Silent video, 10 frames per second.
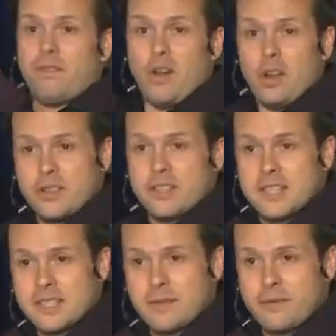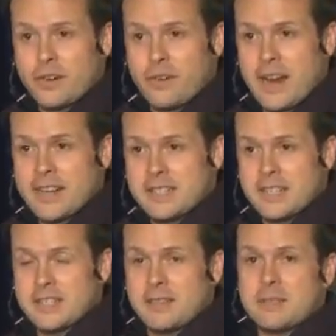follow the system for creating
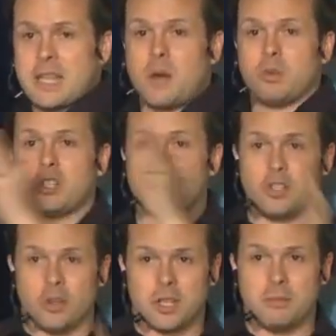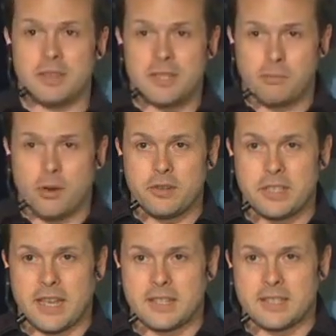systems, and I want you to document this
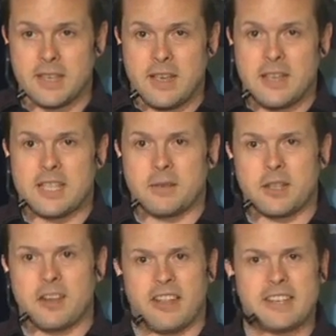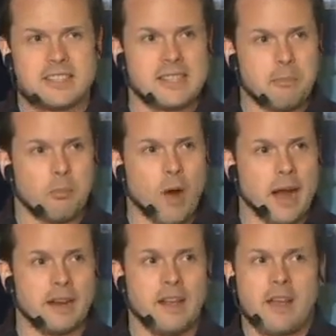process. So that was kind of like step
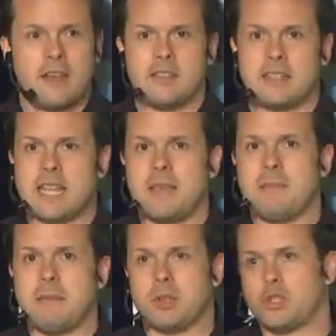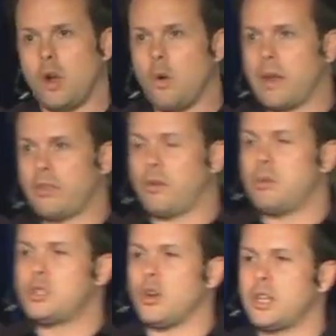one. The team member, Joel, went through
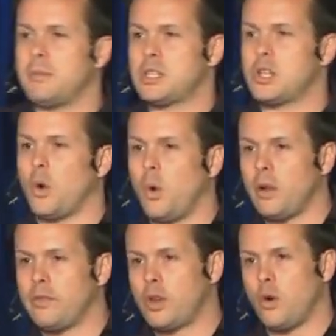and documented all of the